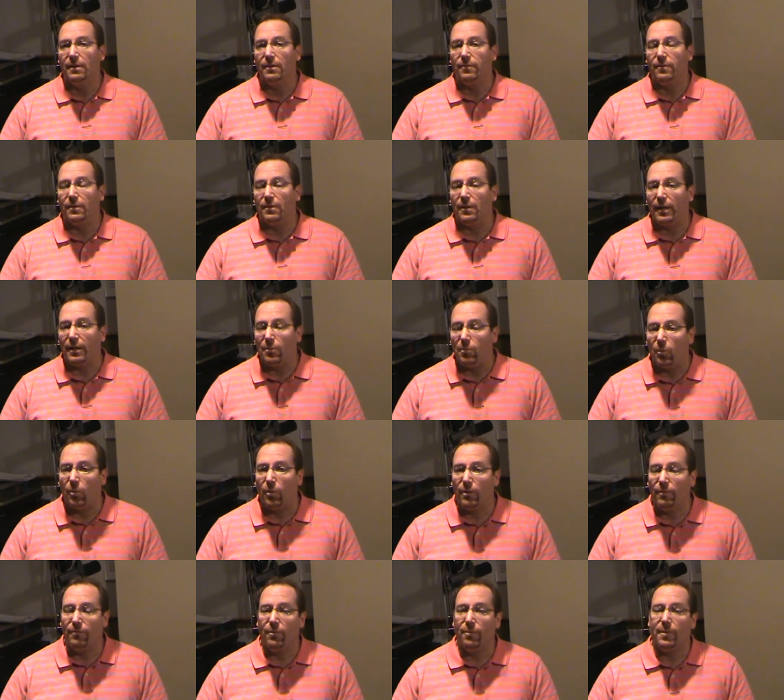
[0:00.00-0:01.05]
If you'd like more
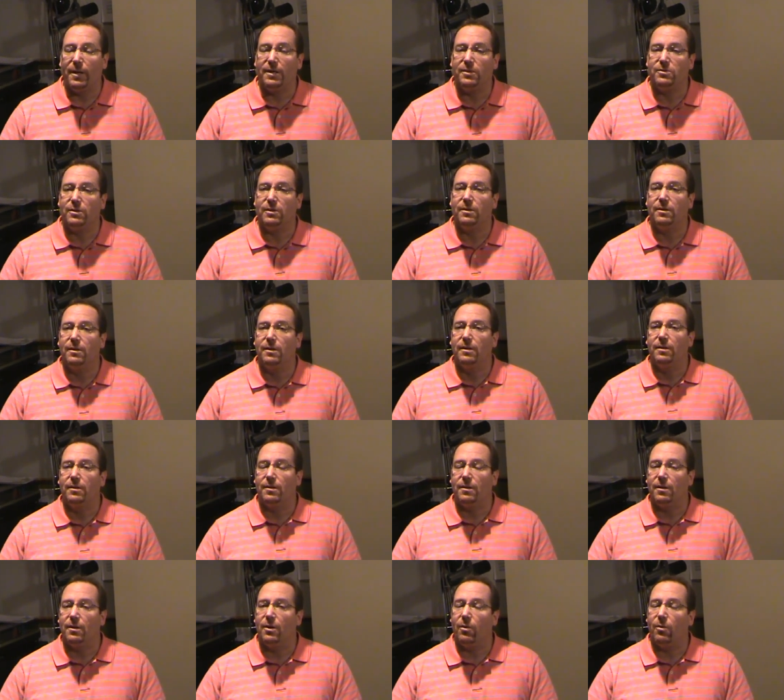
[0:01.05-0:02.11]
information, you
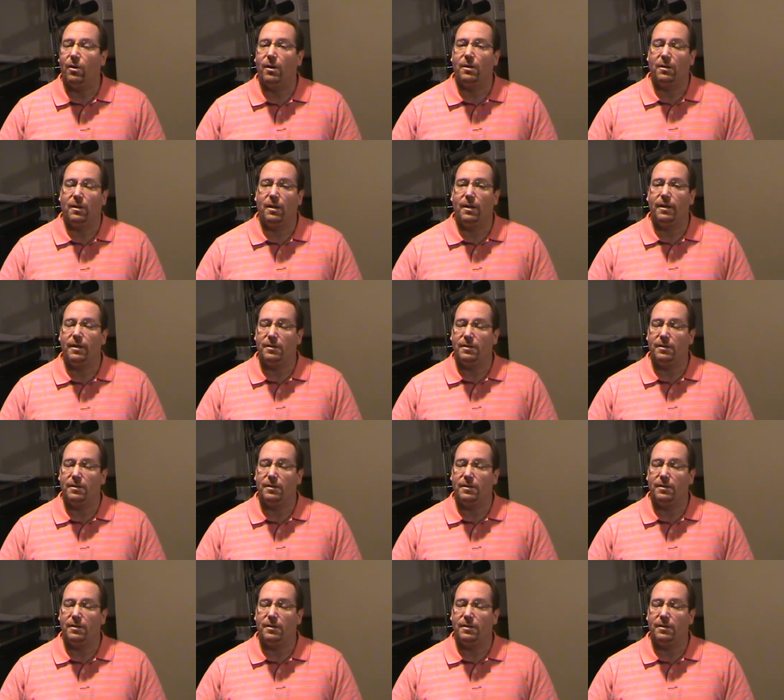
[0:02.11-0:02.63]
can go online